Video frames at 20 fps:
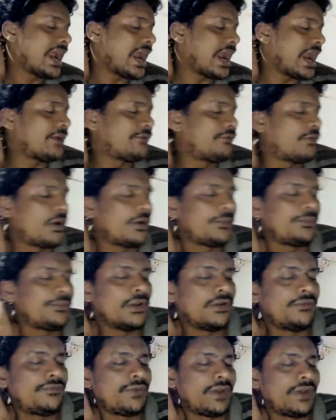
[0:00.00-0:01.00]

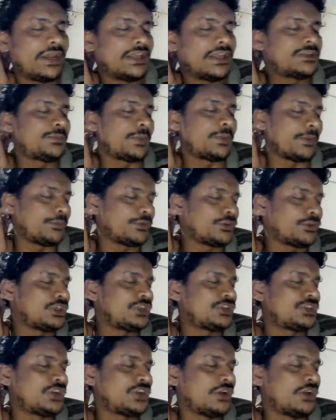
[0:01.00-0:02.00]
adverbial phrase,
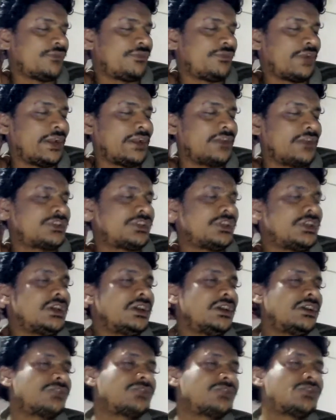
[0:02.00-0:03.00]
prepositional phrase,
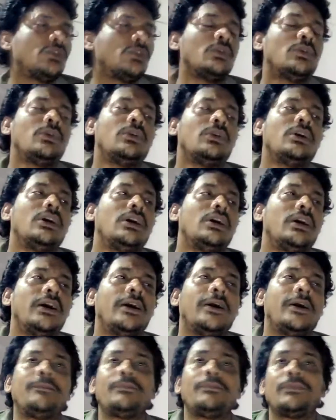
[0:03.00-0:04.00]
so
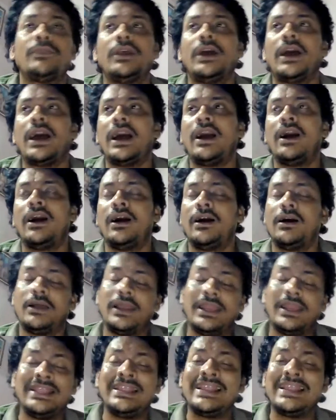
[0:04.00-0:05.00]

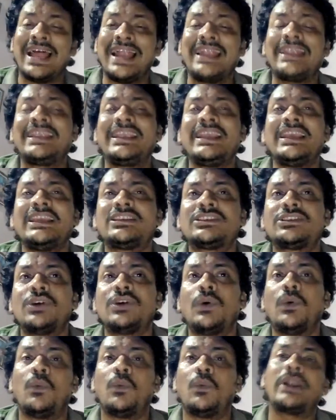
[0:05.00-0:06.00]
in that case,
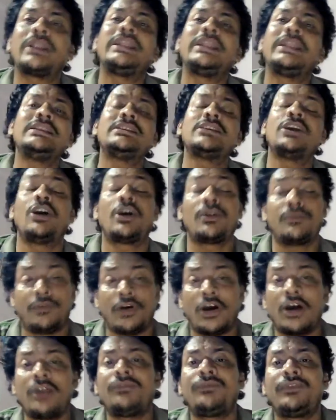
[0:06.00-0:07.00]
what is or
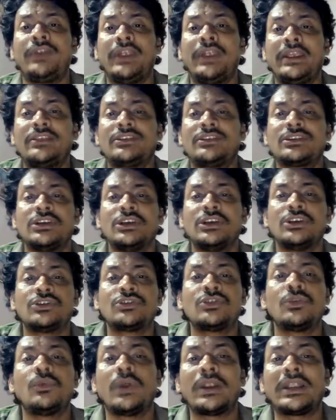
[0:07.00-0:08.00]
verb phrase?
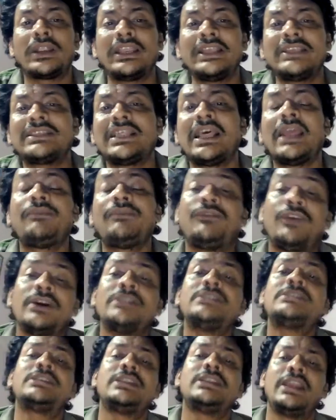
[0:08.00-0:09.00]
So what is their
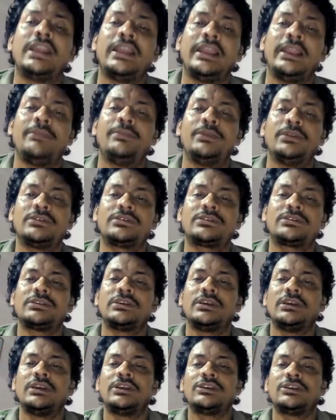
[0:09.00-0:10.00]
functional labels?
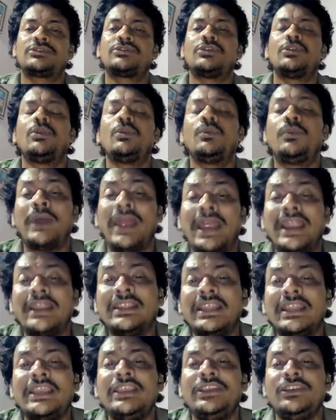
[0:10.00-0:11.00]
So where
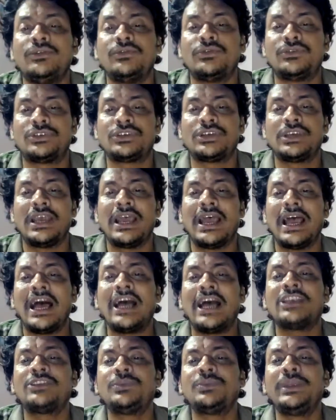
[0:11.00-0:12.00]
they use,
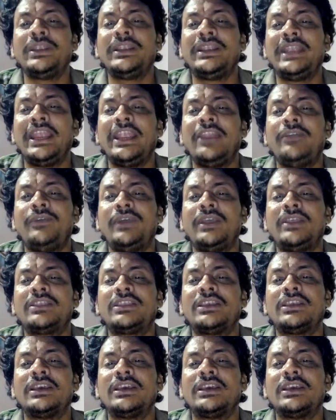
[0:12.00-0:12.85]
as we did with